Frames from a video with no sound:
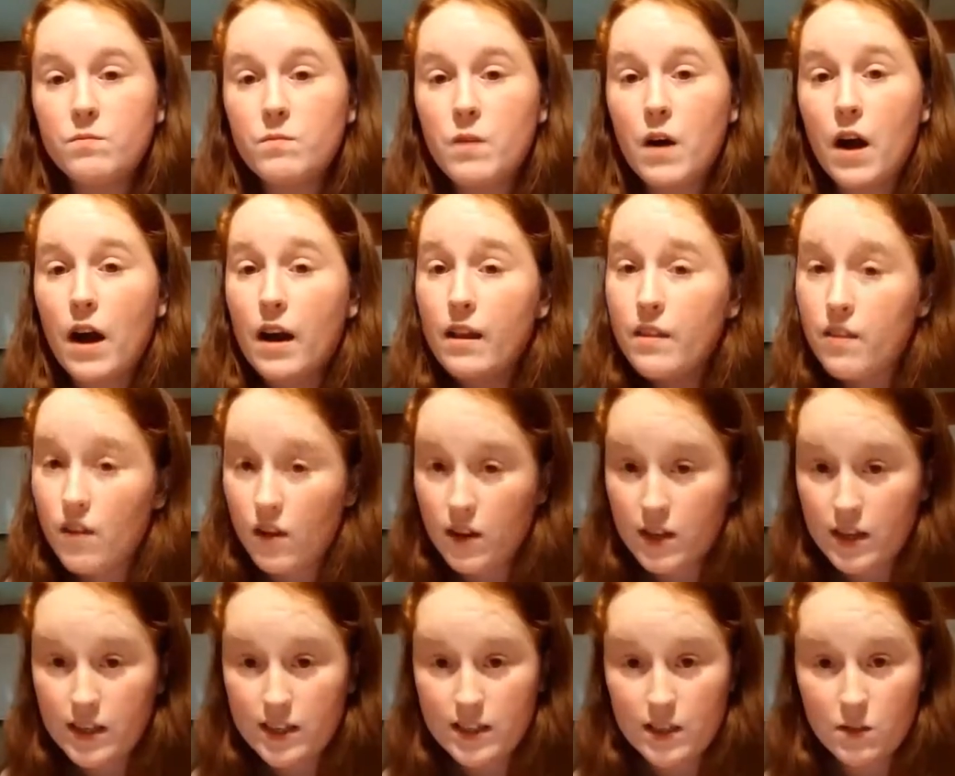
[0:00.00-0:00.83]
I
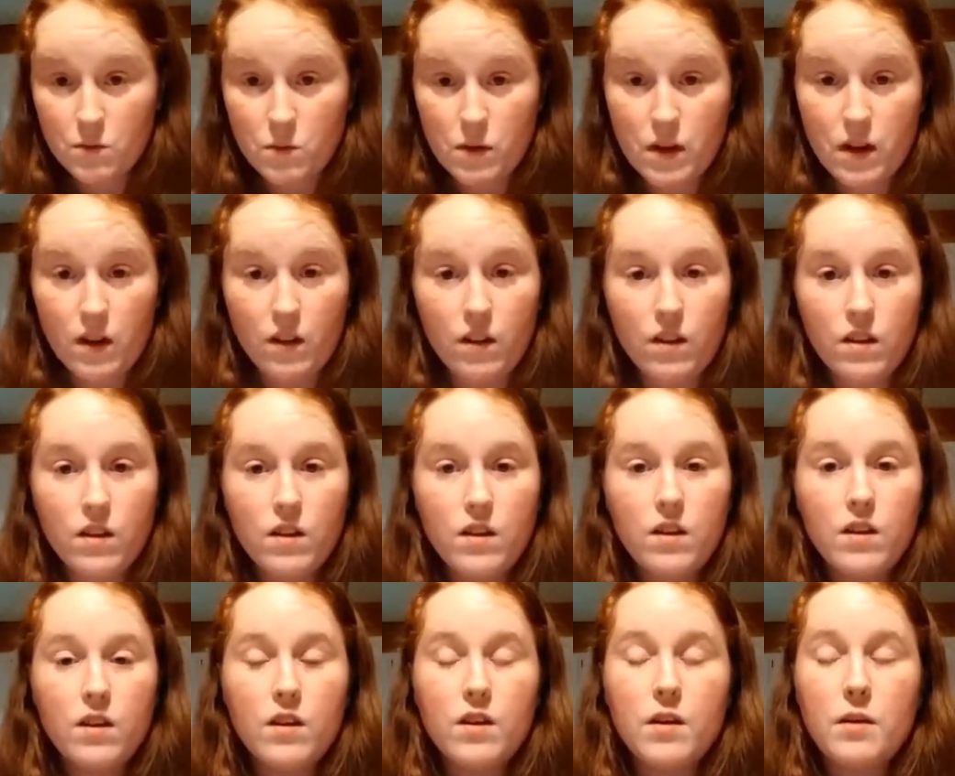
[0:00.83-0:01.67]
thought he did well,
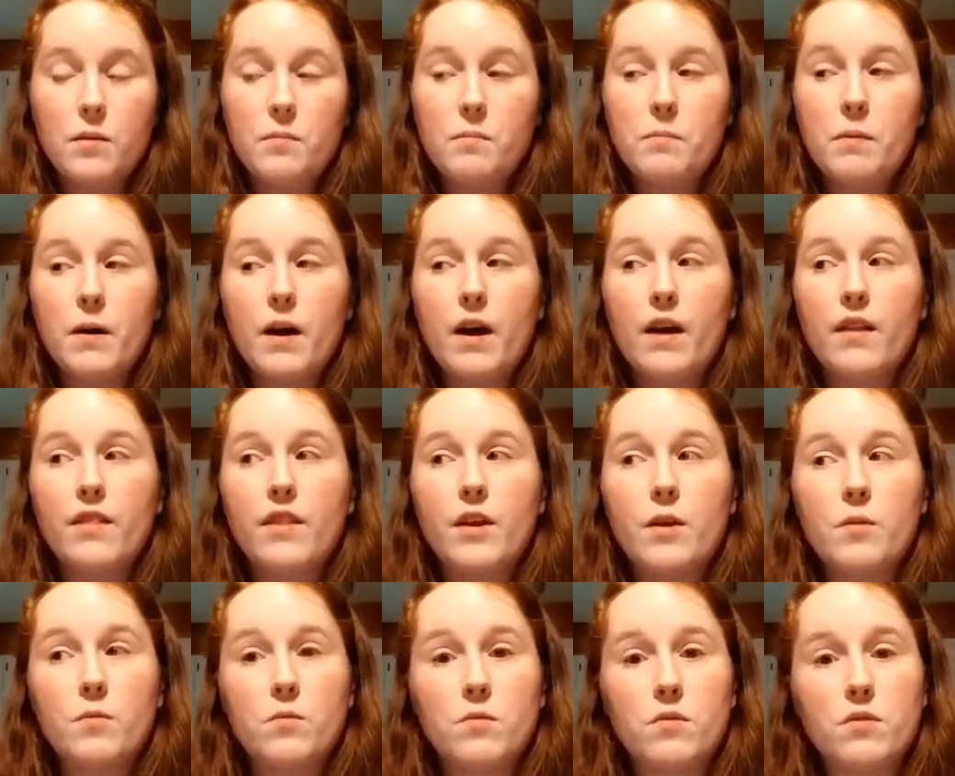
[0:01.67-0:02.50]
but
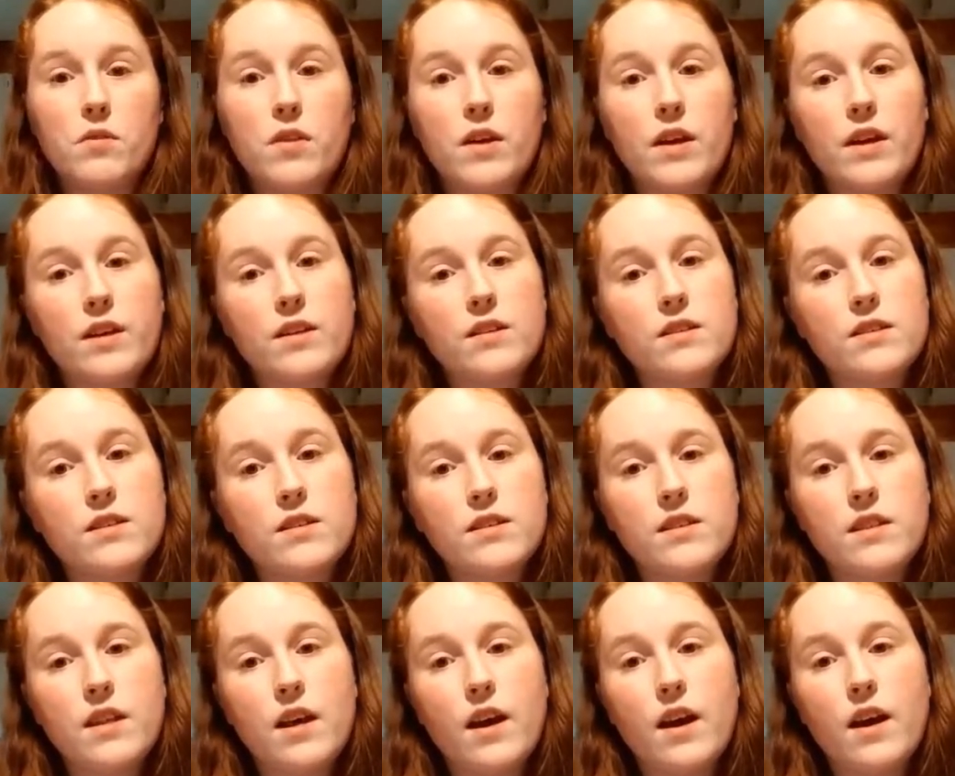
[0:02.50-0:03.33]
there were
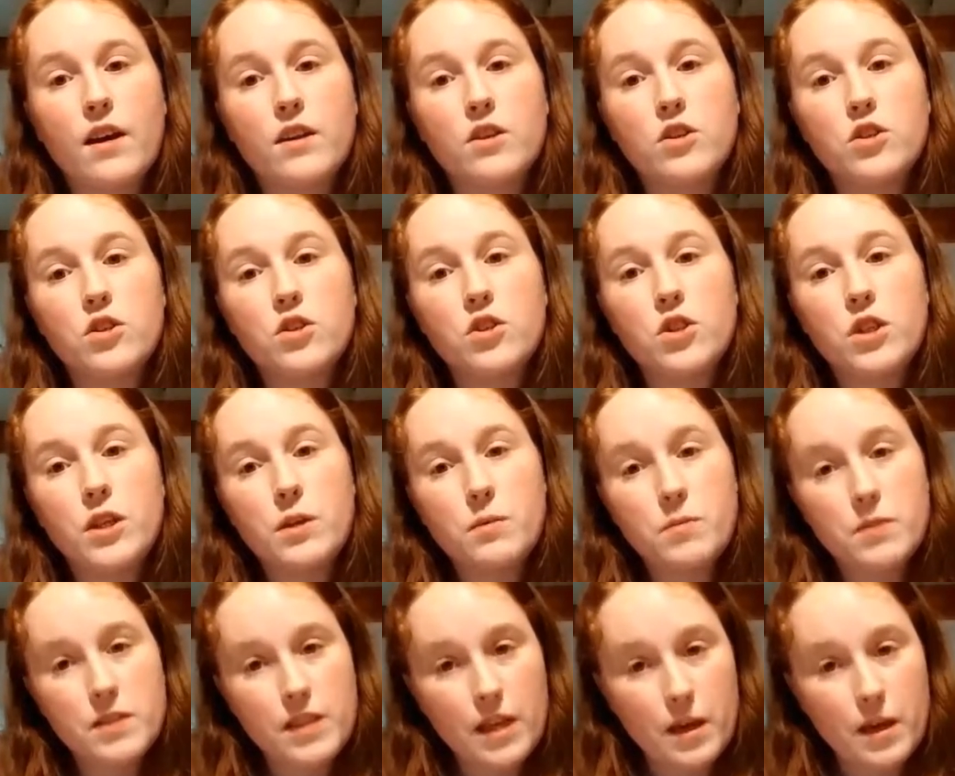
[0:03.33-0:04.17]
things that she was